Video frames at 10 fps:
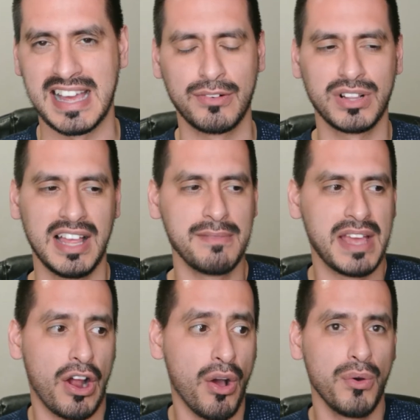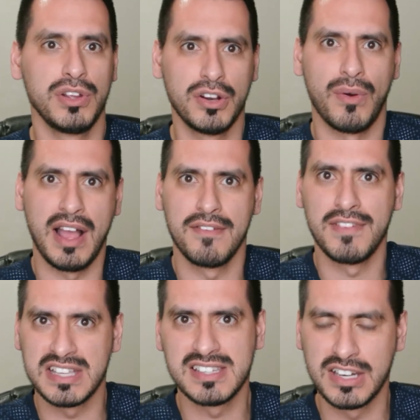I don't claim that oh, you know, I
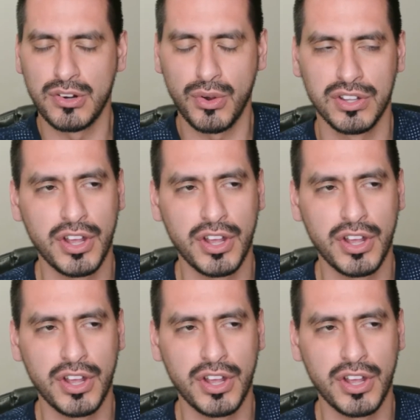invested in oil.